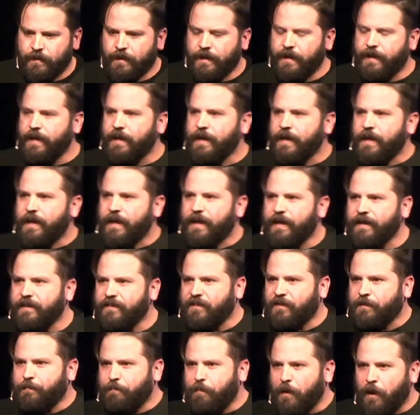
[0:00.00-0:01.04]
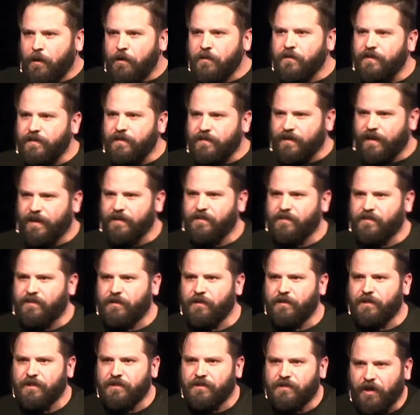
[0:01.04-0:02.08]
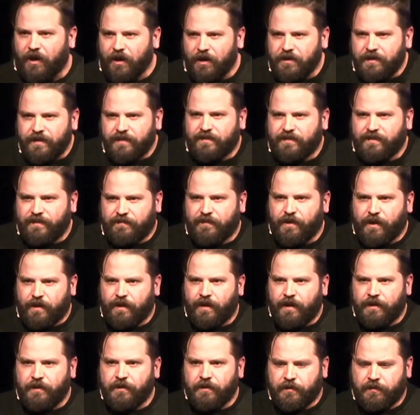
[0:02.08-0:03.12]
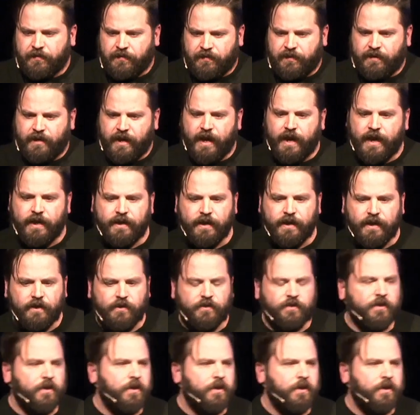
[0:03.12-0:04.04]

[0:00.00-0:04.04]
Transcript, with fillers: He exposes us to the darkness of our understanding